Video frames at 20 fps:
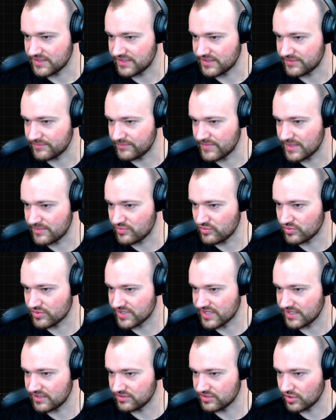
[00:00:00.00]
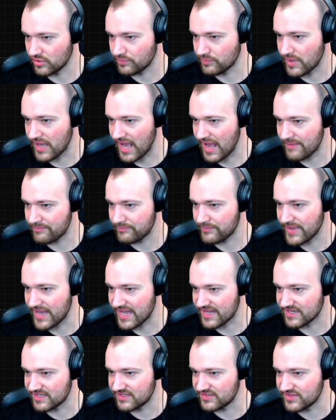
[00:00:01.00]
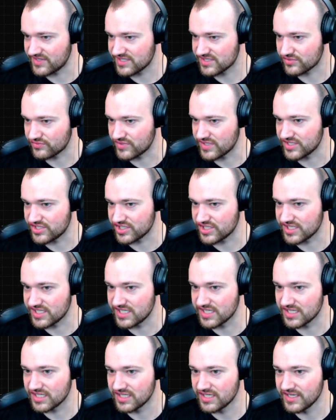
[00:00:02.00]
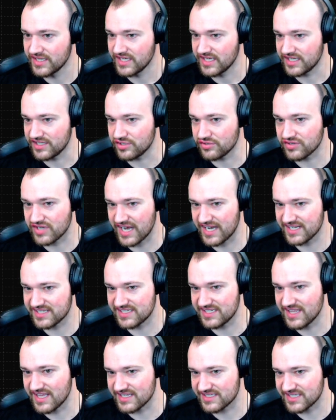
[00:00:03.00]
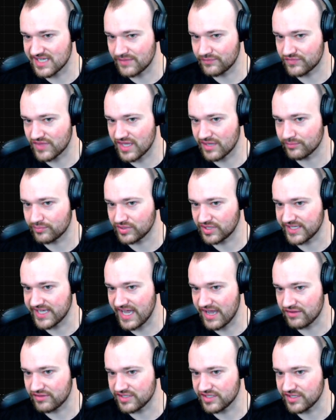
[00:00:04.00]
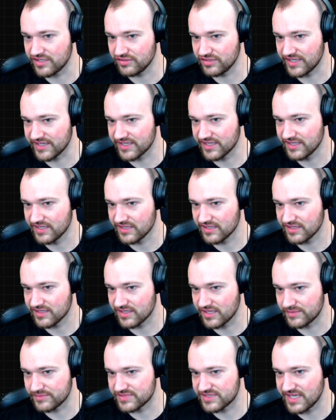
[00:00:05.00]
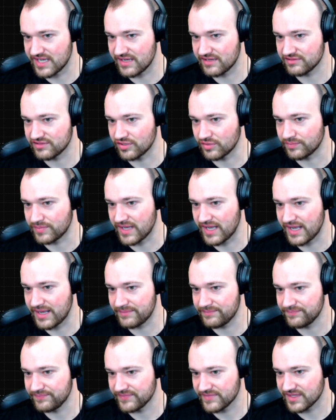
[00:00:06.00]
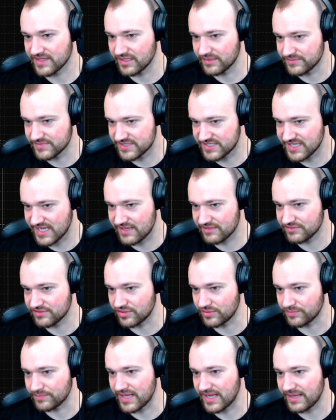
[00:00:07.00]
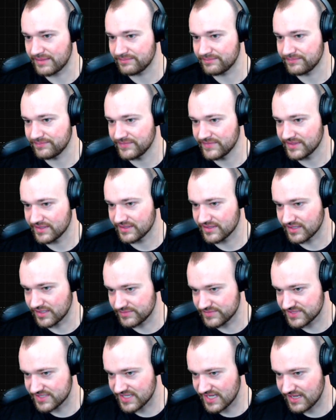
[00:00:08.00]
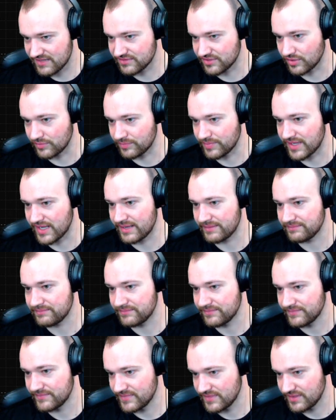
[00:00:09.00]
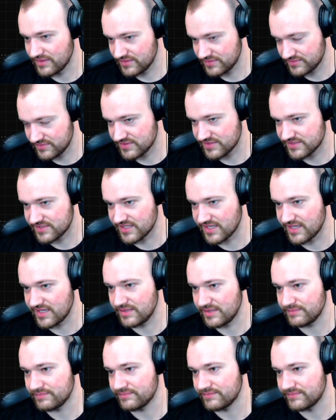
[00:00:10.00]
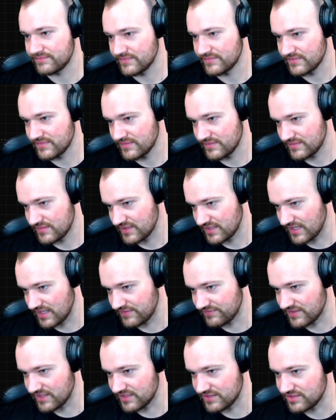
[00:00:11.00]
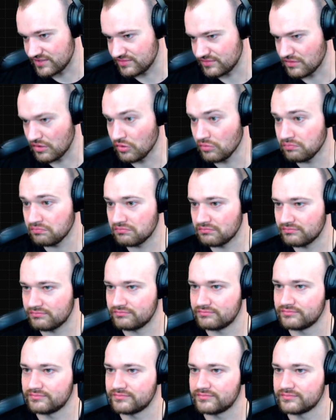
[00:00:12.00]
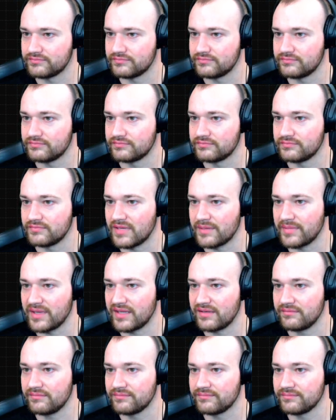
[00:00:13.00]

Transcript: maybe we'll get a little pop back into this region here. And you can kind of see that same thing play out, you know, like comes down, little pop, comes down, little pop, comes down, little pop, Same. And then you, oh, my bad.